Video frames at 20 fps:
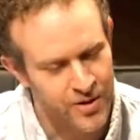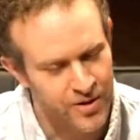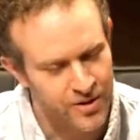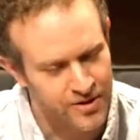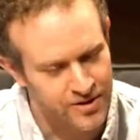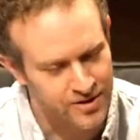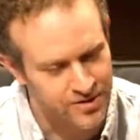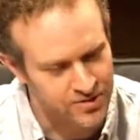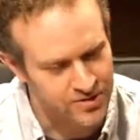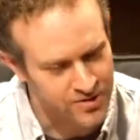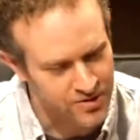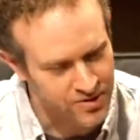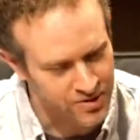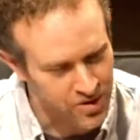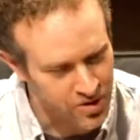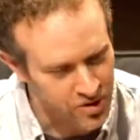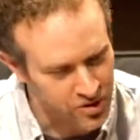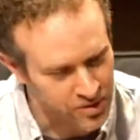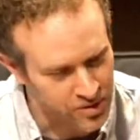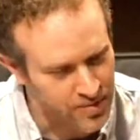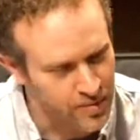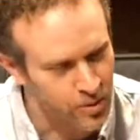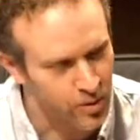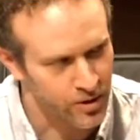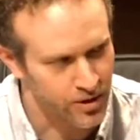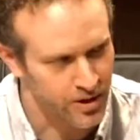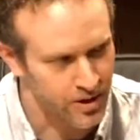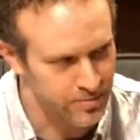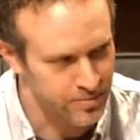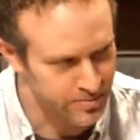you, I think, to go a little bit
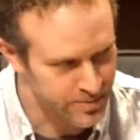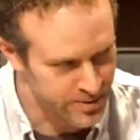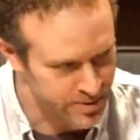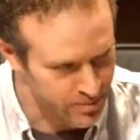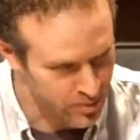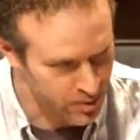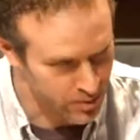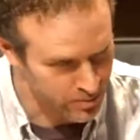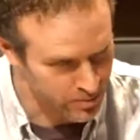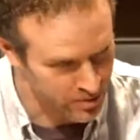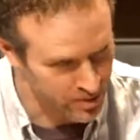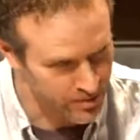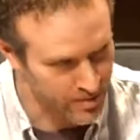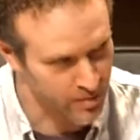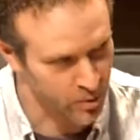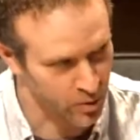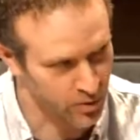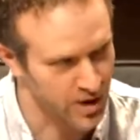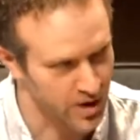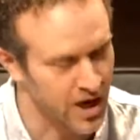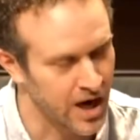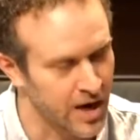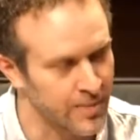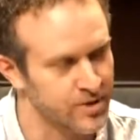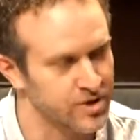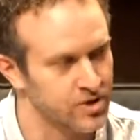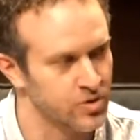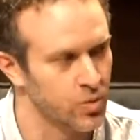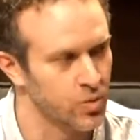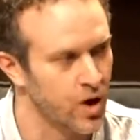more, be a little bit more
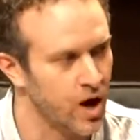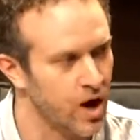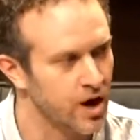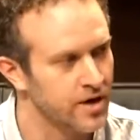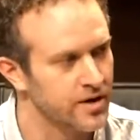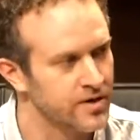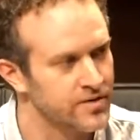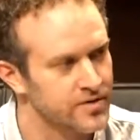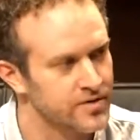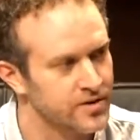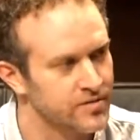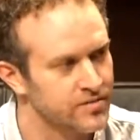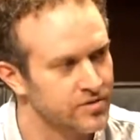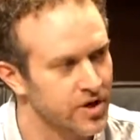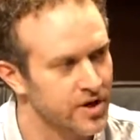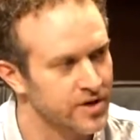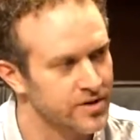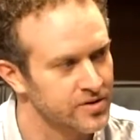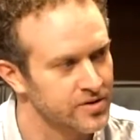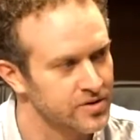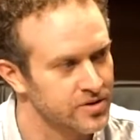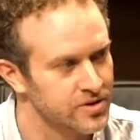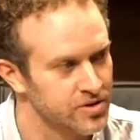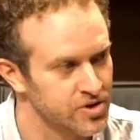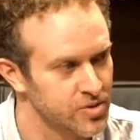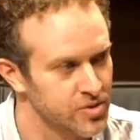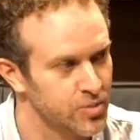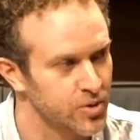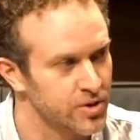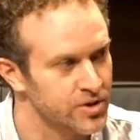calm as you walk instead of trying to
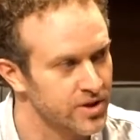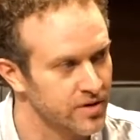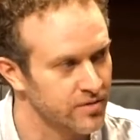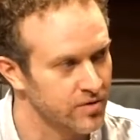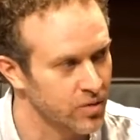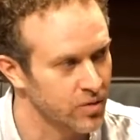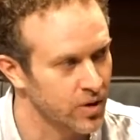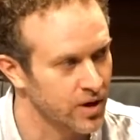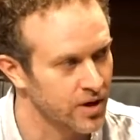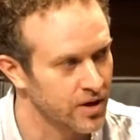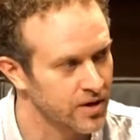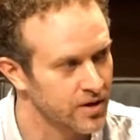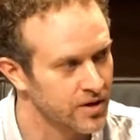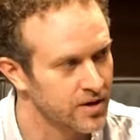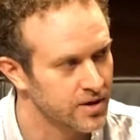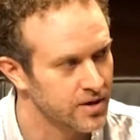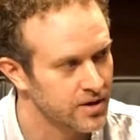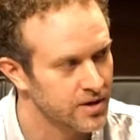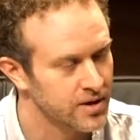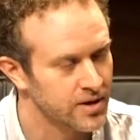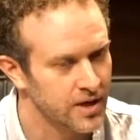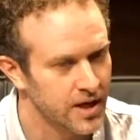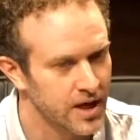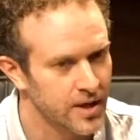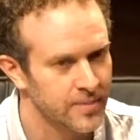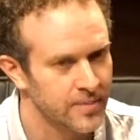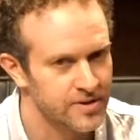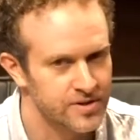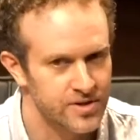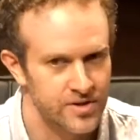sprint everywhere.
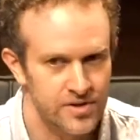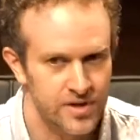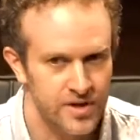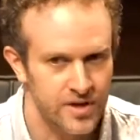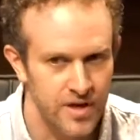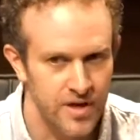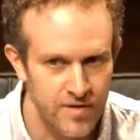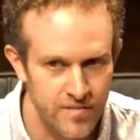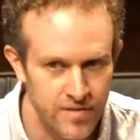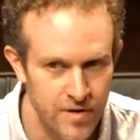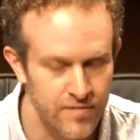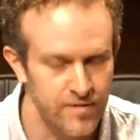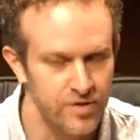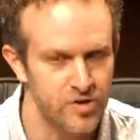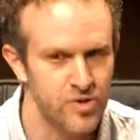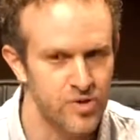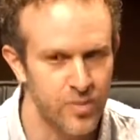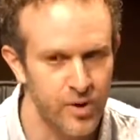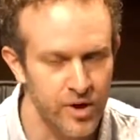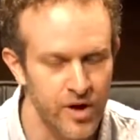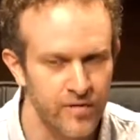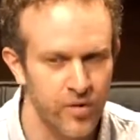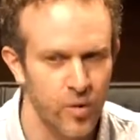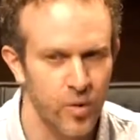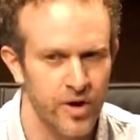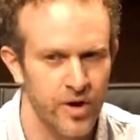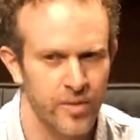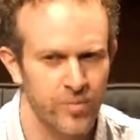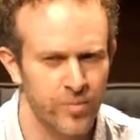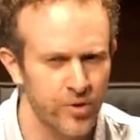It's just like if you're sprinting
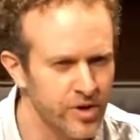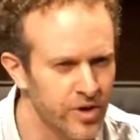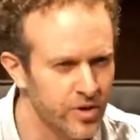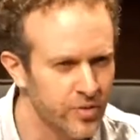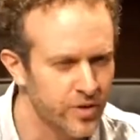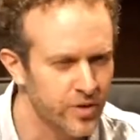everywhere, you're breathing